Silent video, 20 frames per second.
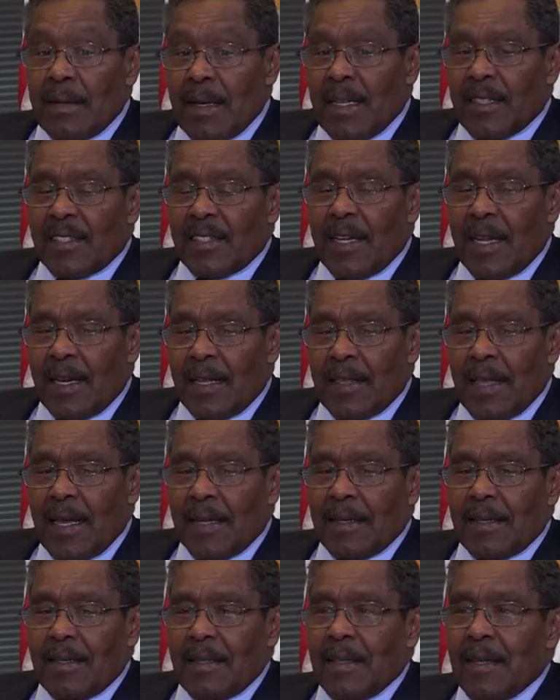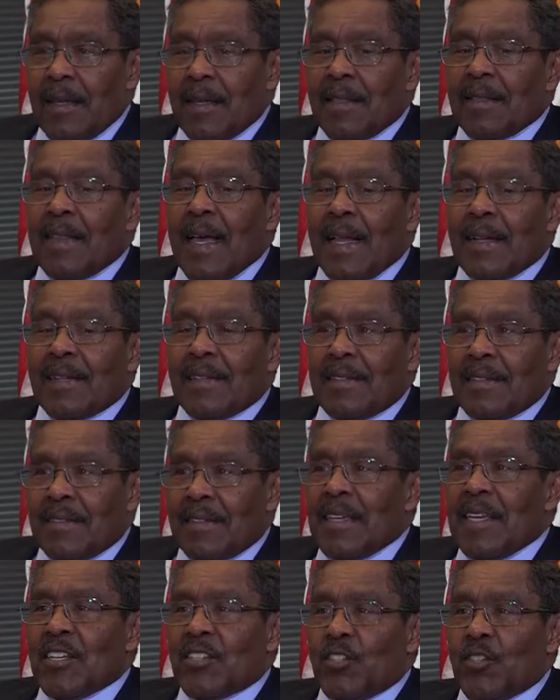incidentally, that
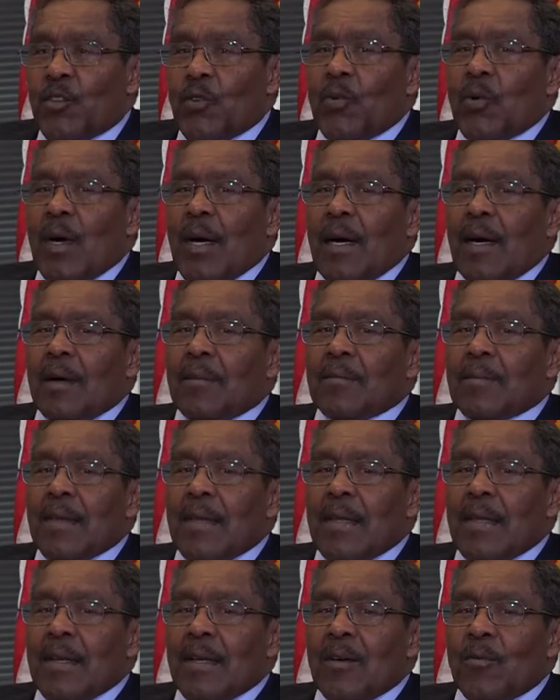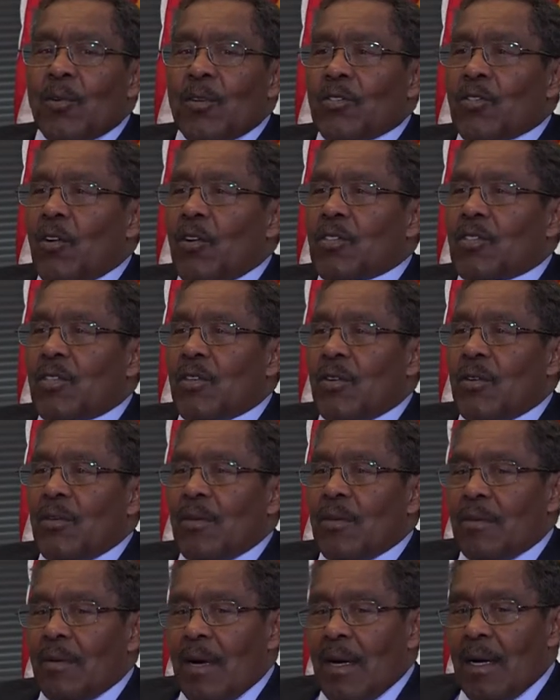issue was
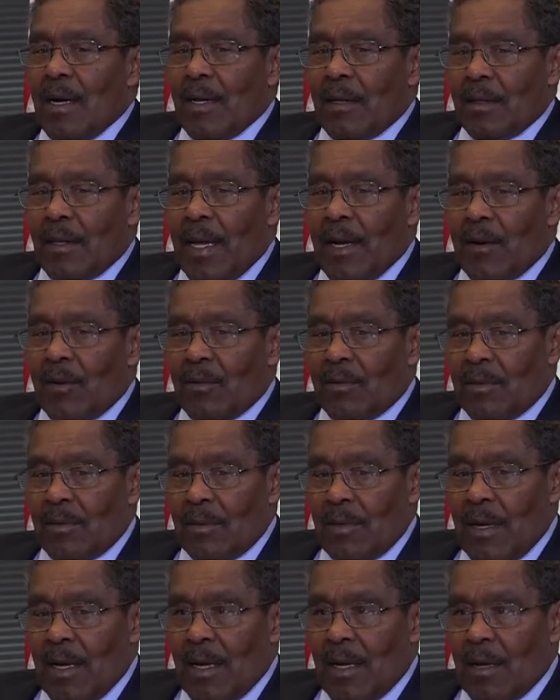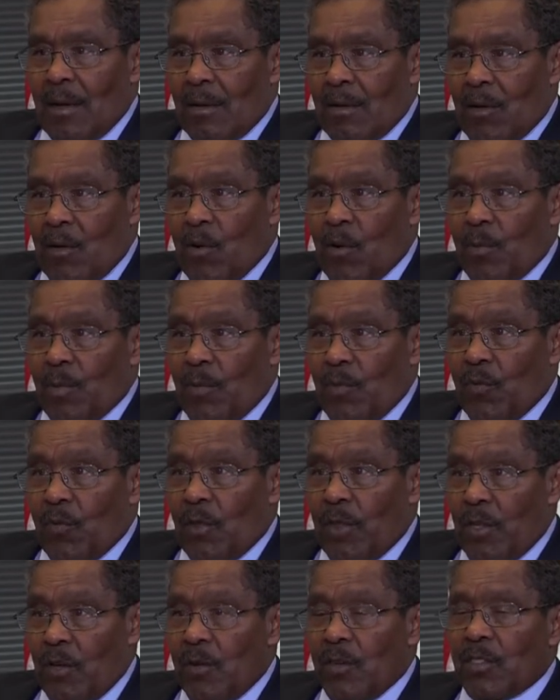also later heard
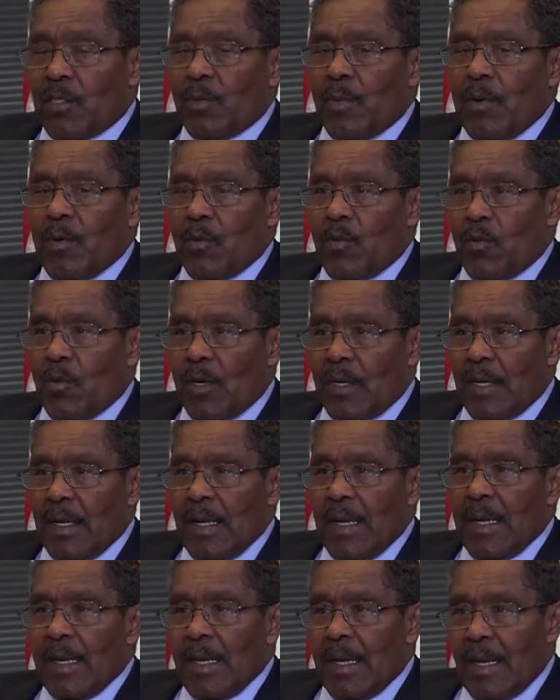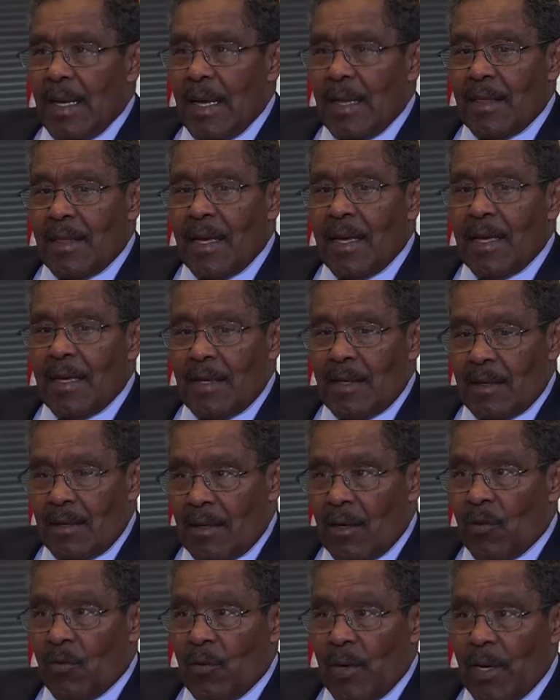before the U.S. Supreme Court, and they
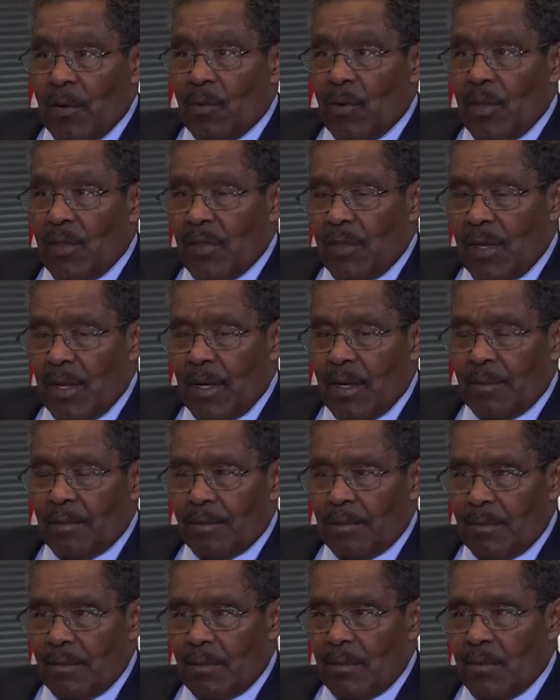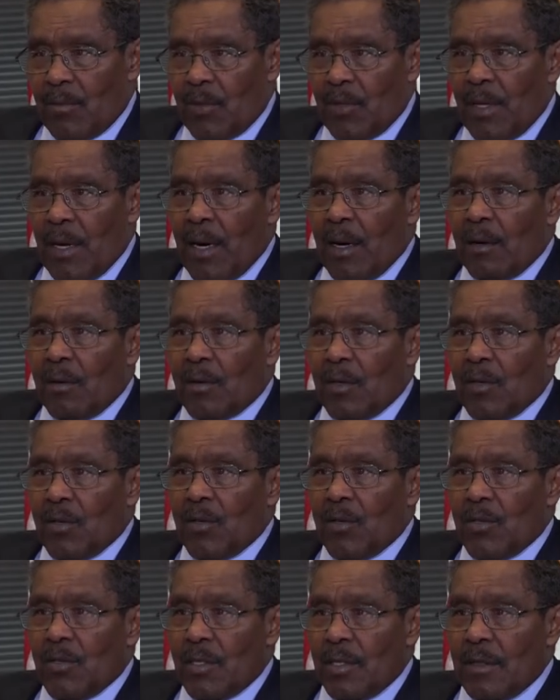agreed with our
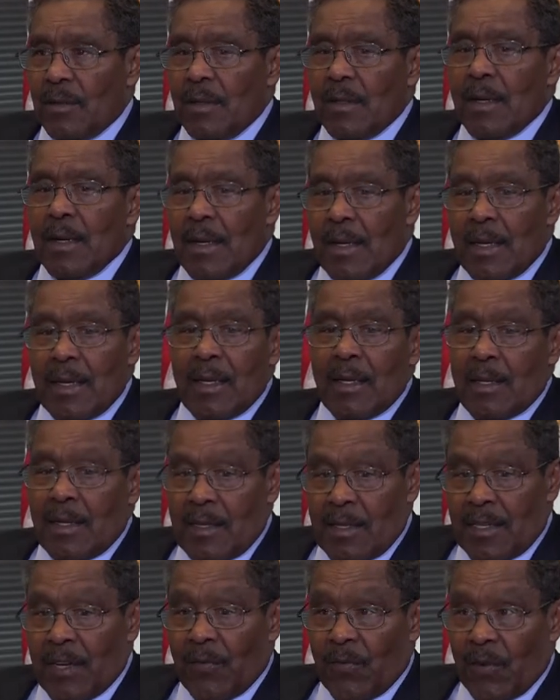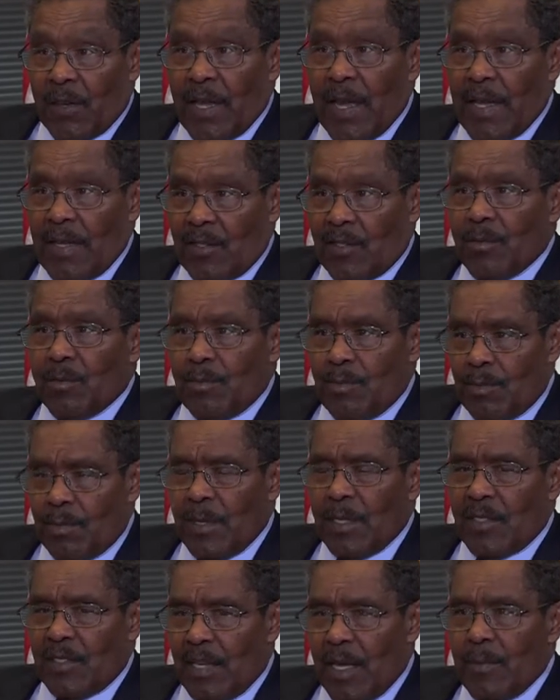conclusion. Different case,
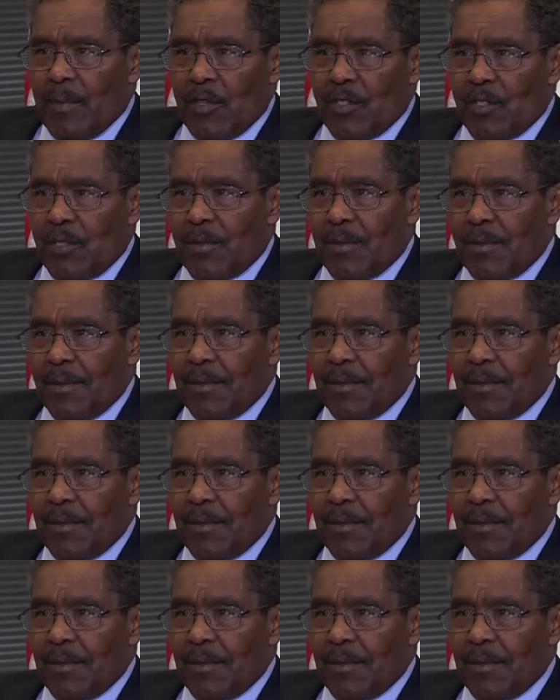but same issue.